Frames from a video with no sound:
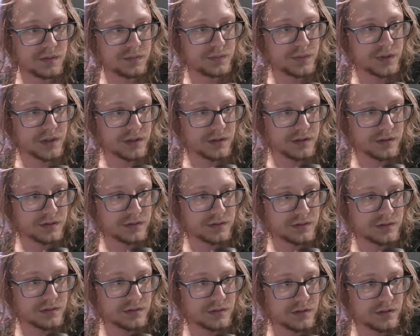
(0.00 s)
because
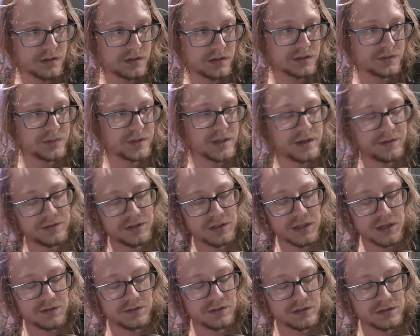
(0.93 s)
although we haven't
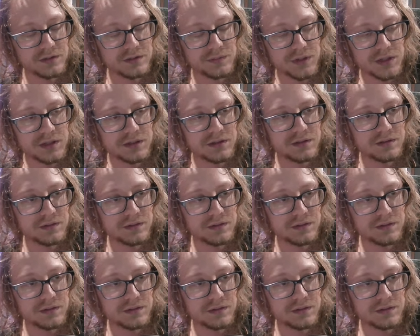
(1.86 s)
covered them yet,